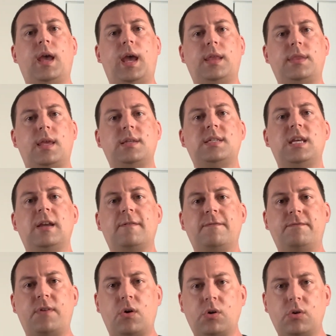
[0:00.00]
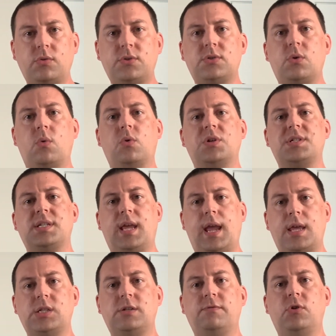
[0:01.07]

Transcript: and then take photos or scans of